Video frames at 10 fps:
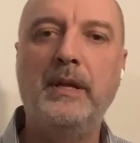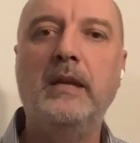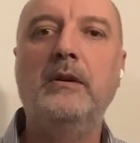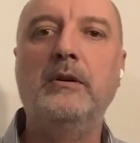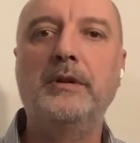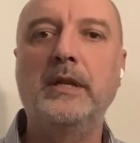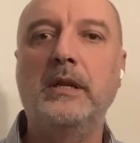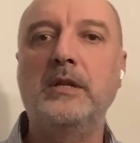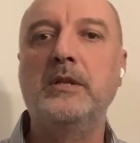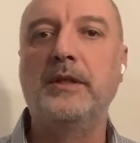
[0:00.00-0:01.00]
in Ohrid,
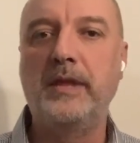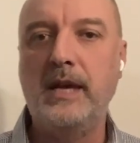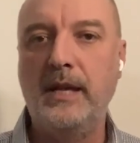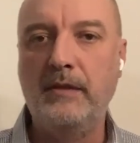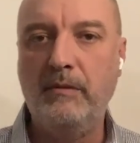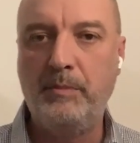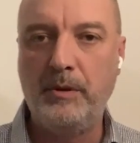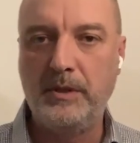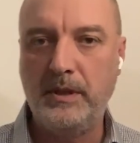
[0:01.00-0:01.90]
is not the end of the process.